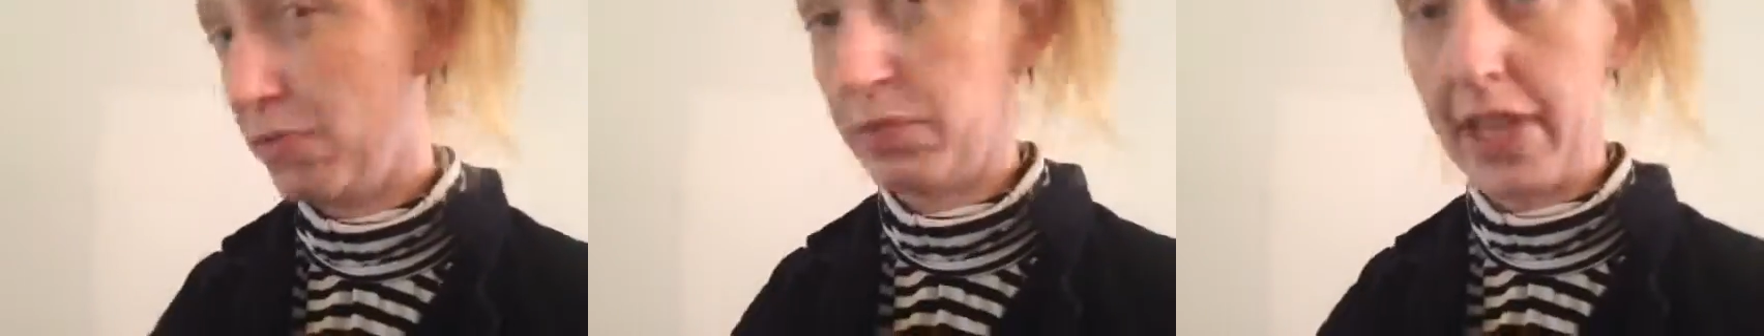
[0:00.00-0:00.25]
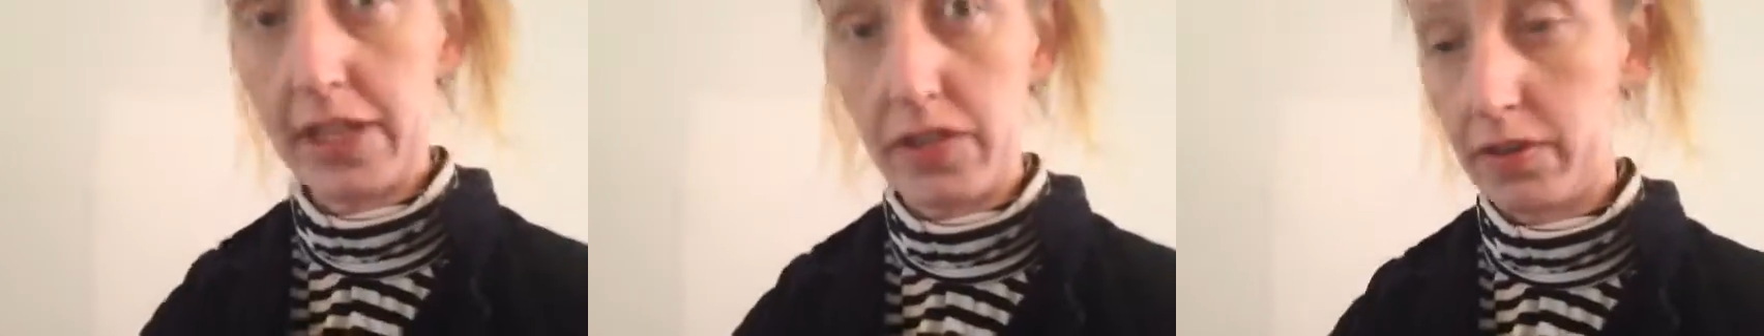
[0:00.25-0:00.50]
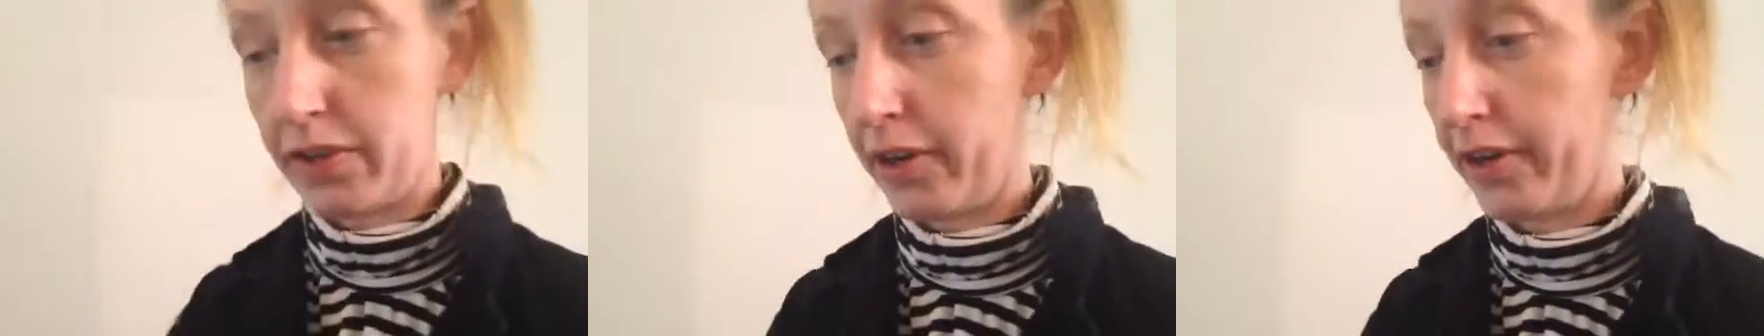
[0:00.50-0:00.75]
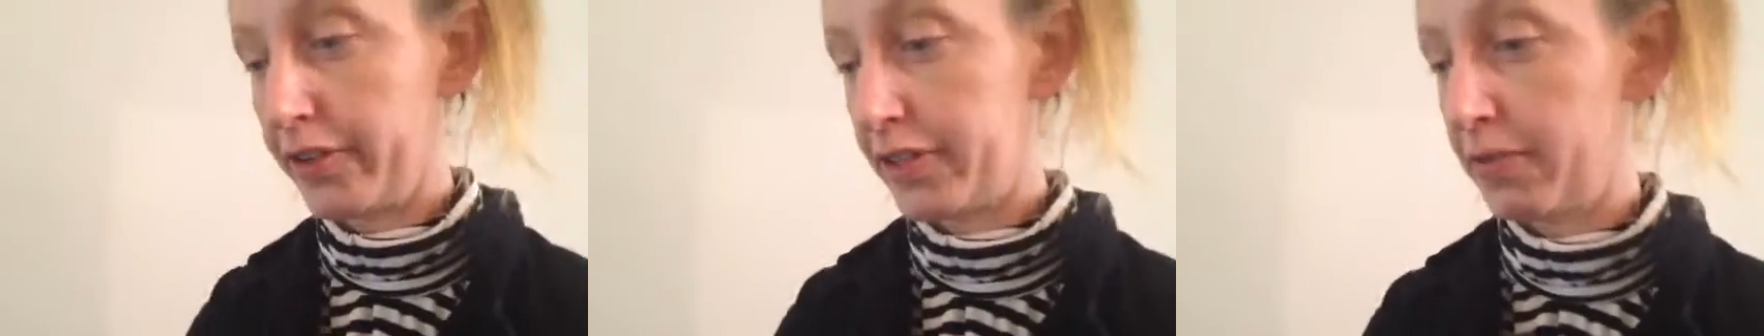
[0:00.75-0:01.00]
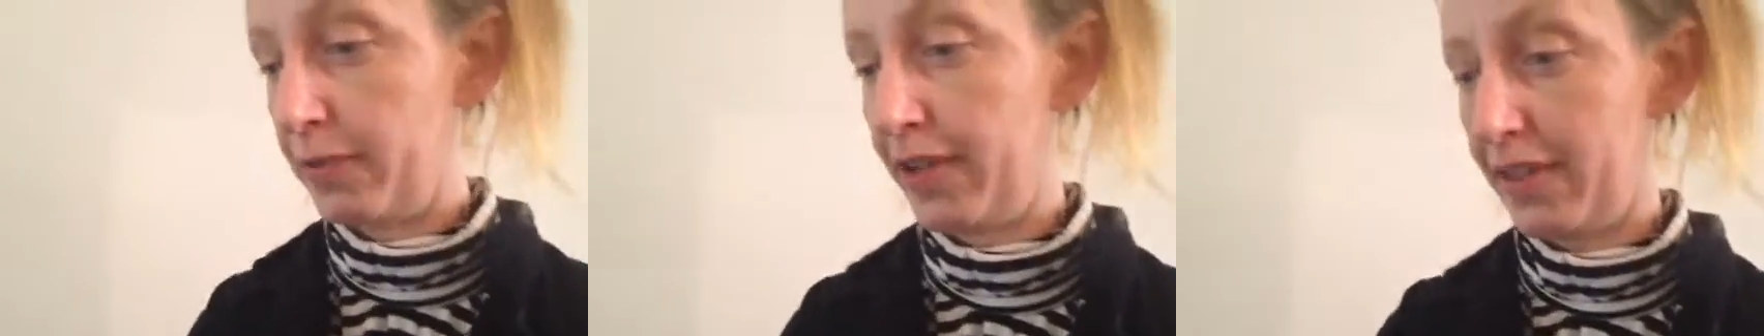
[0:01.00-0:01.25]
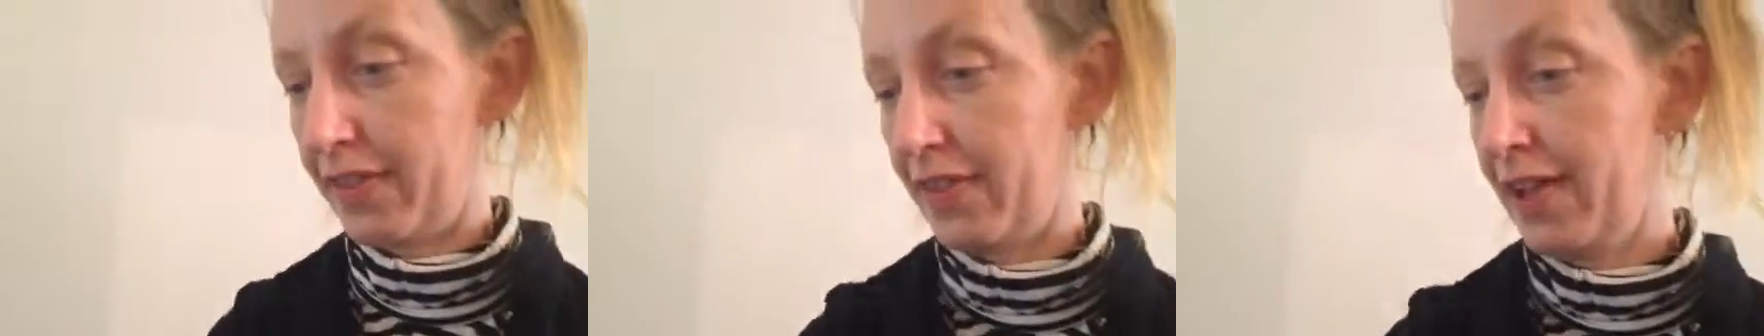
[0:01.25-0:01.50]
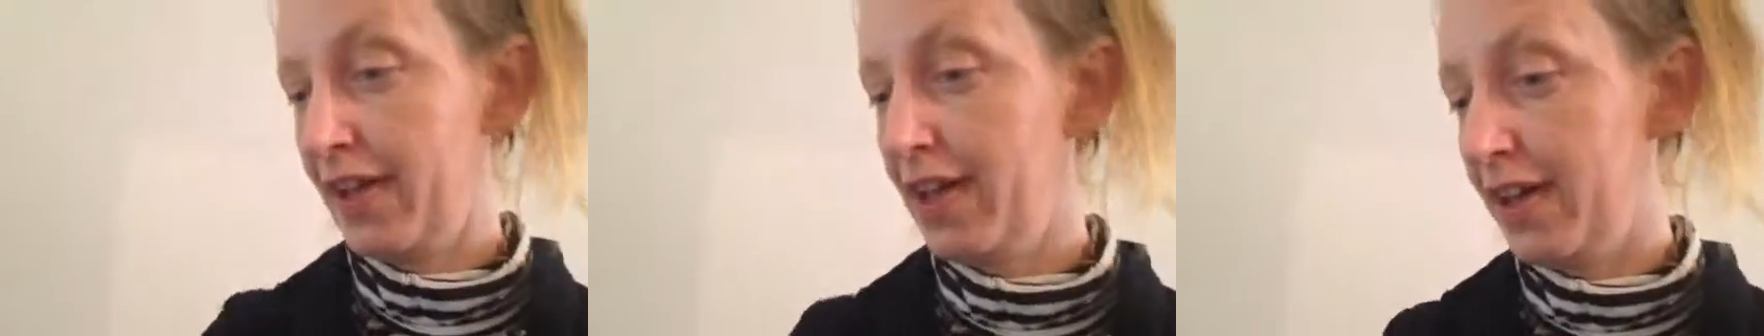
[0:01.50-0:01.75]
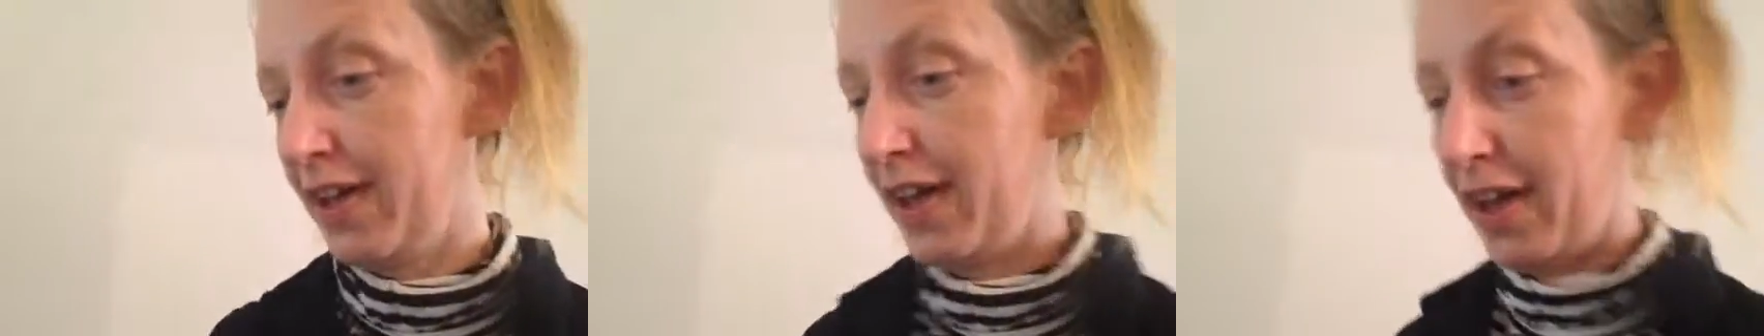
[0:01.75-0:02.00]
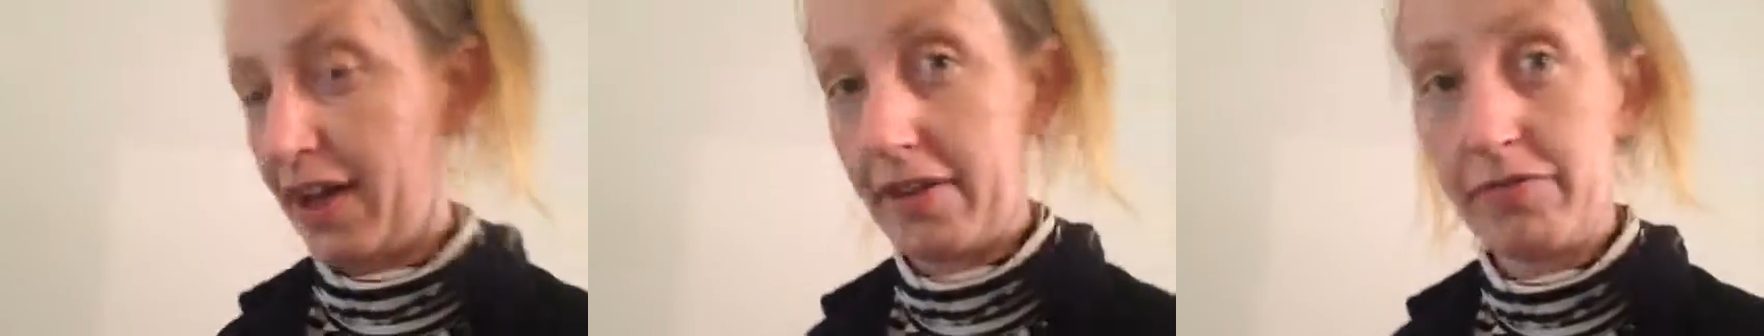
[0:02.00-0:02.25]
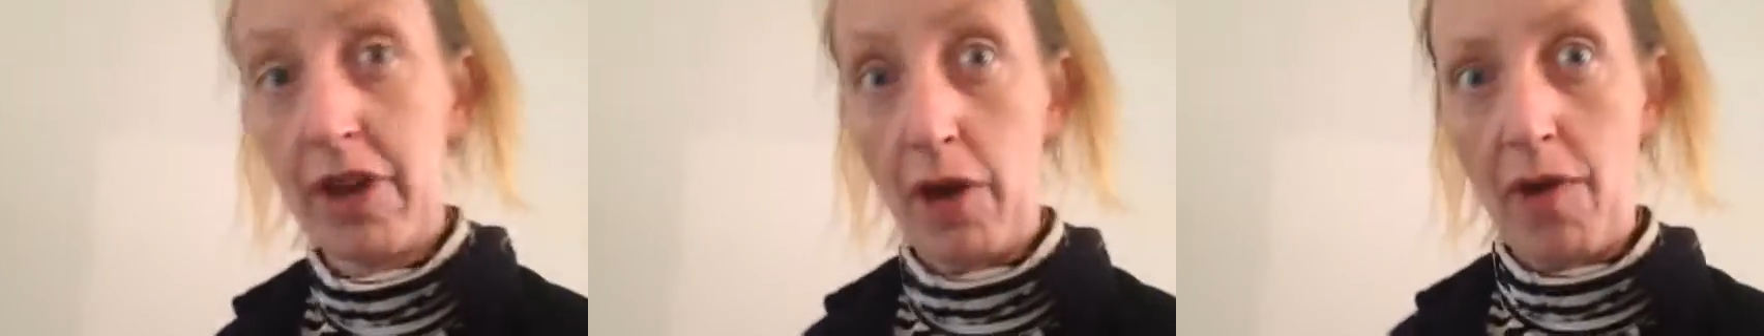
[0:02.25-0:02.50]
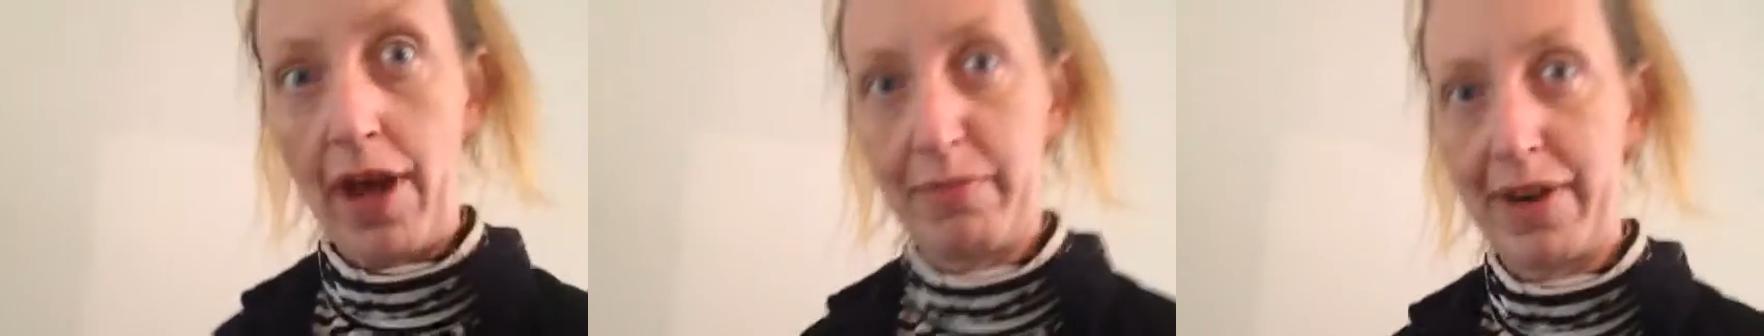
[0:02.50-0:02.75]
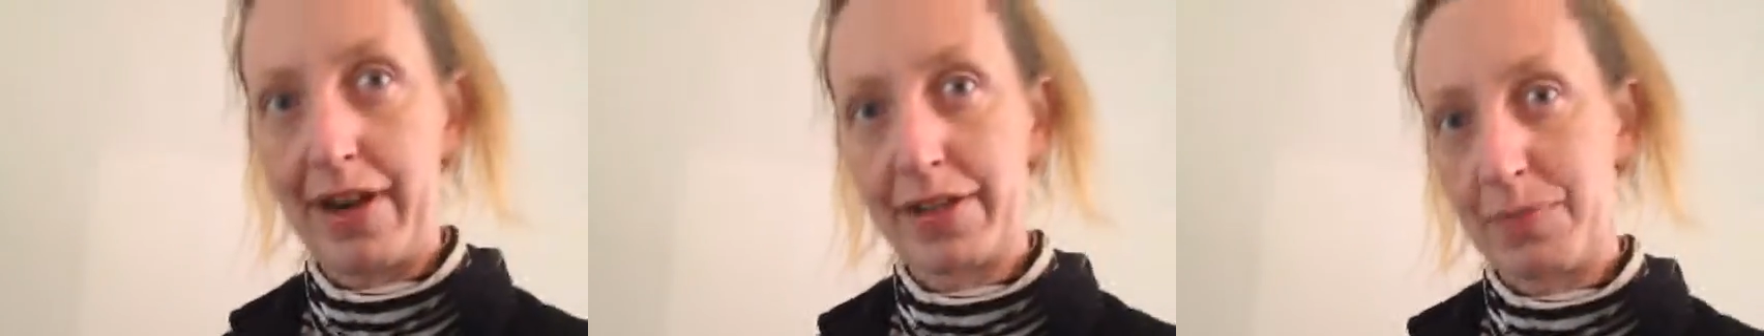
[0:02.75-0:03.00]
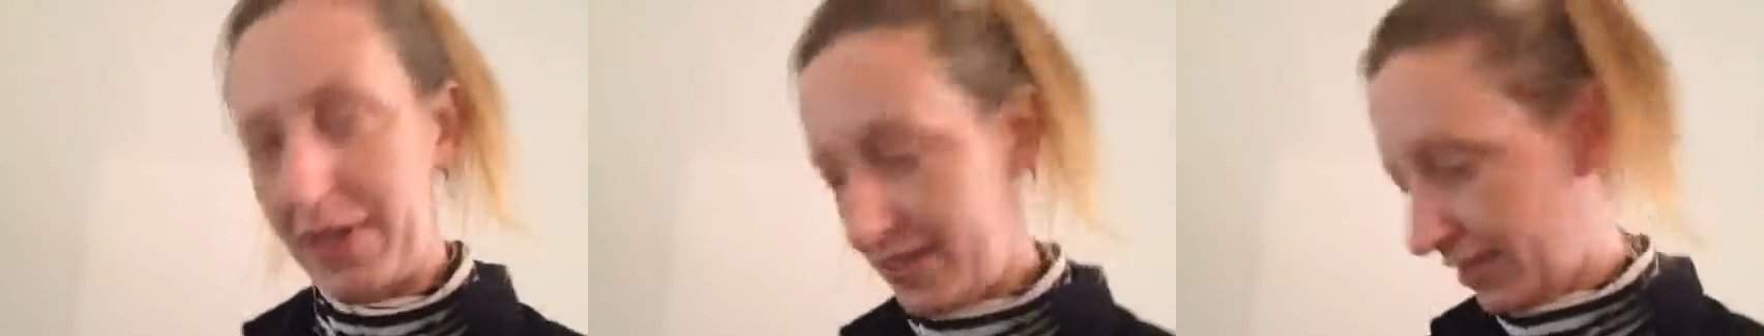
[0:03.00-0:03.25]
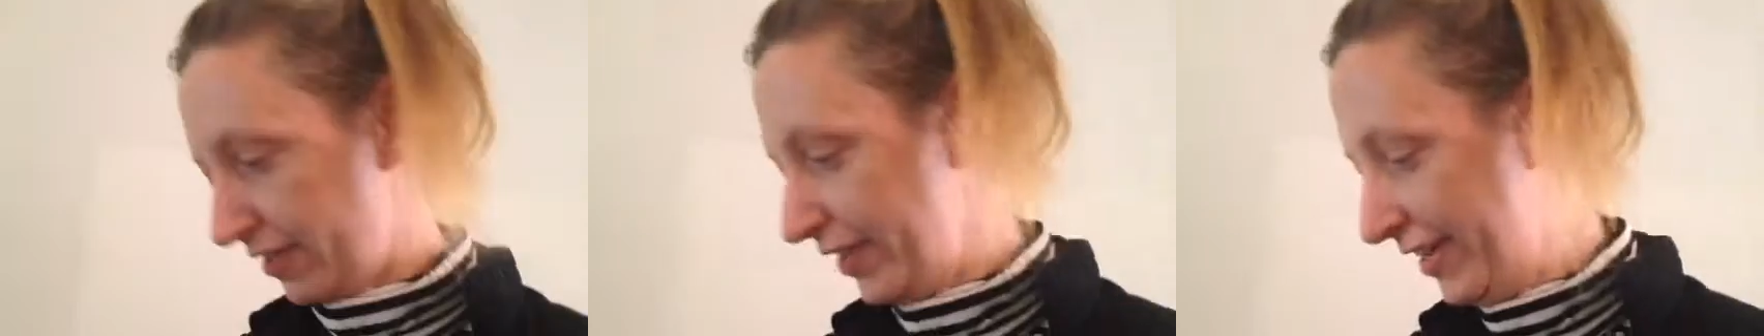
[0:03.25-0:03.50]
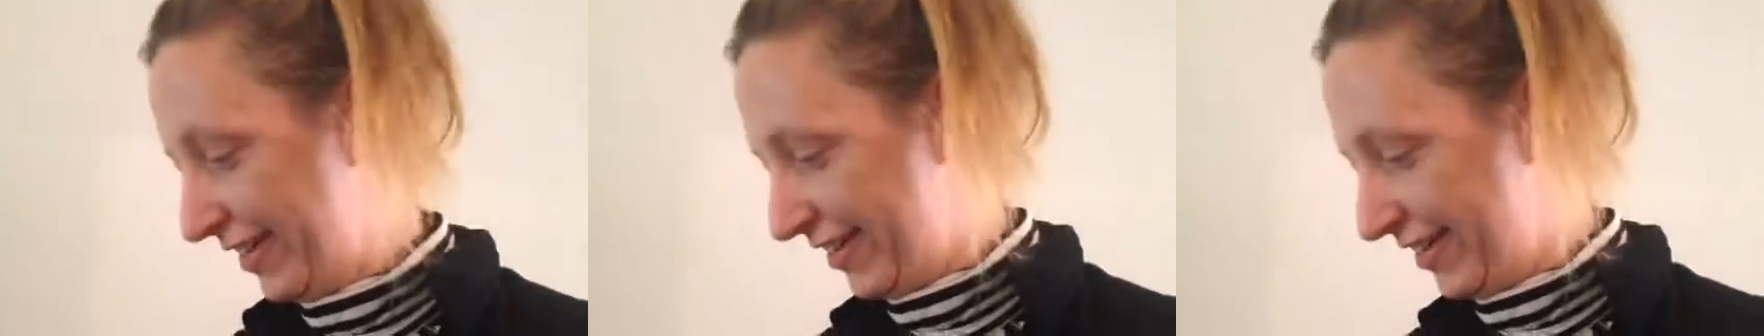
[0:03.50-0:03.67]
blessed or cursed with no eyebrows, basically.